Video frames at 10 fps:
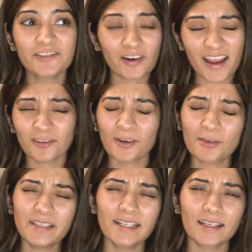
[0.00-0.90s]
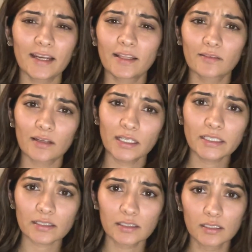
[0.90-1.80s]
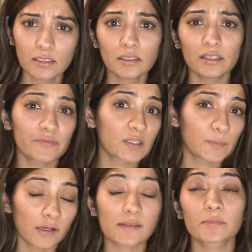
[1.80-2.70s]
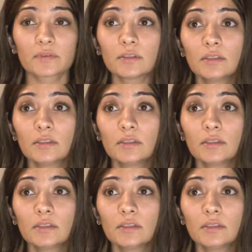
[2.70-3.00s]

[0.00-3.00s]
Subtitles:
try not to eat late in the night if it's possible.